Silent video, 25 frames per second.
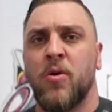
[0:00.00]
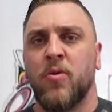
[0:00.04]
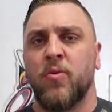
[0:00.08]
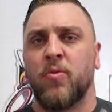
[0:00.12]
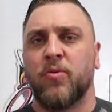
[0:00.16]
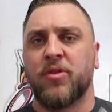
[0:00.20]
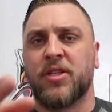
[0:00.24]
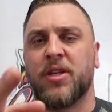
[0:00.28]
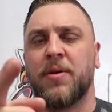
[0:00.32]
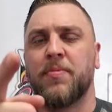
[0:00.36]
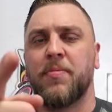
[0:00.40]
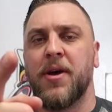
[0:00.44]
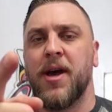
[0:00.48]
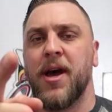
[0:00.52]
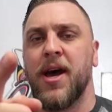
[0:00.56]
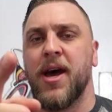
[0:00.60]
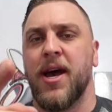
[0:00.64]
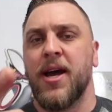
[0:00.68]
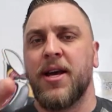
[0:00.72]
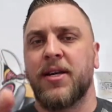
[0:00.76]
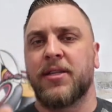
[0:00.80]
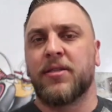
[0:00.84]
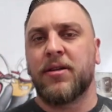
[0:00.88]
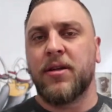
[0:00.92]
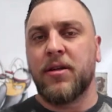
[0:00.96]
What's up,
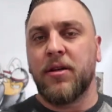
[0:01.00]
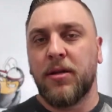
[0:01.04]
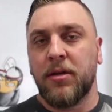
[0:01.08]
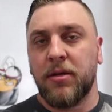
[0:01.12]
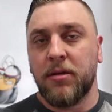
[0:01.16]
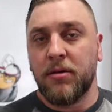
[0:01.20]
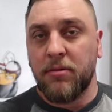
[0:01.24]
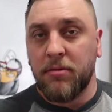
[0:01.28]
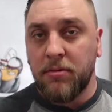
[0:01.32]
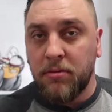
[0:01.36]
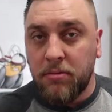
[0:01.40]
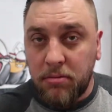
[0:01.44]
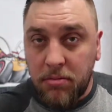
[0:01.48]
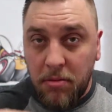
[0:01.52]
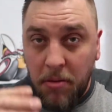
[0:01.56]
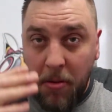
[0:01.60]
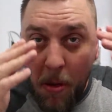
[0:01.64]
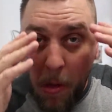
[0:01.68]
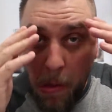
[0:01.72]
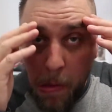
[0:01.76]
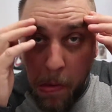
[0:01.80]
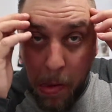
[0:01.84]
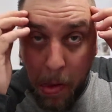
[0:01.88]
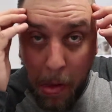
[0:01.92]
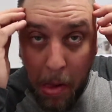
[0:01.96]
guys?
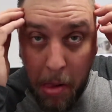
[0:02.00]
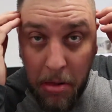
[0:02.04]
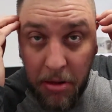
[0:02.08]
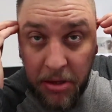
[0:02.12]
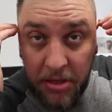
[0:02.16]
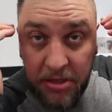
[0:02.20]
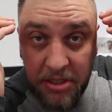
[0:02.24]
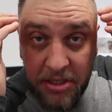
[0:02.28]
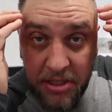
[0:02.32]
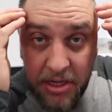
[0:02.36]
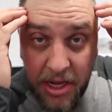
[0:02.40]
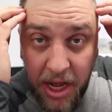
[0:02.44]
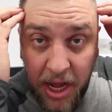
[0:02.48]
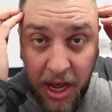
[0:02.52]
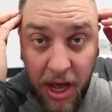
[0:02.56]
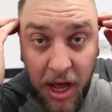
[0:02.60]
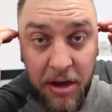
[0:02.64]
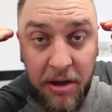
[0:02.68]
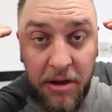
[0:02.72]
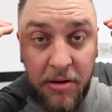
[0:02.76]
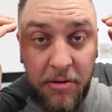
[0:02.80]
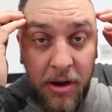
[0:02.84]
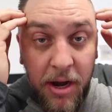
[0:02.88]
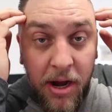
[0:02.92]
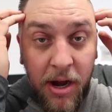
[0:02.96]
See, I got
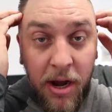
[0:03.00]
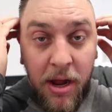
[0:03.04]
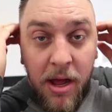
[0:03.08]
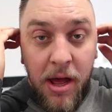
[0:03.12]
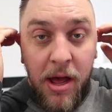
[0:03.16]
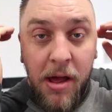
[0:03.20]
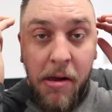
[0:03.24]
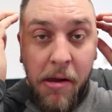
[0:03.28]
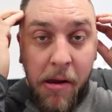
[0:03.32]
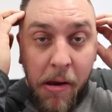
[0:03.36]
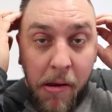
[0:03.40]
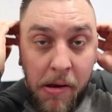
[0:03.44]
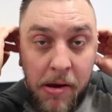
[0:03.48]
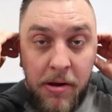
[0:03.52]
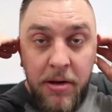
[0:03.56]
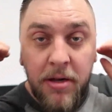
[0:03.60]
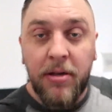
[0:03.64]
a new haircut.